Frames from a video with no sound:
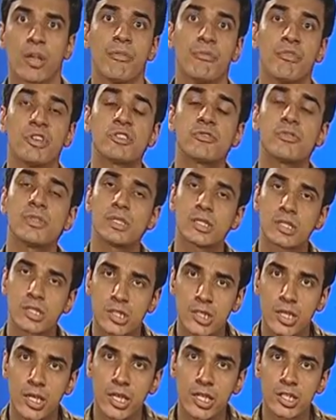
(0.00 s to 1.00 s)
which will
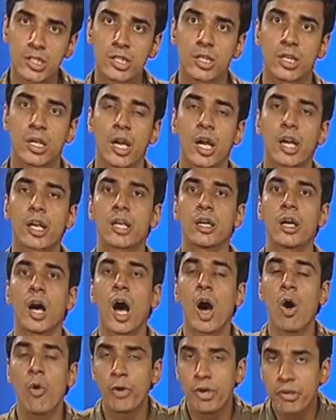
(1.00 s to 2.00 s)
change, that
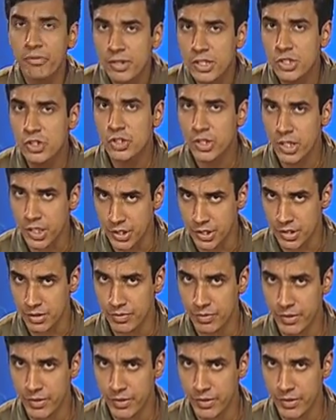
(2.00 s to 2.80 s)
how it will change.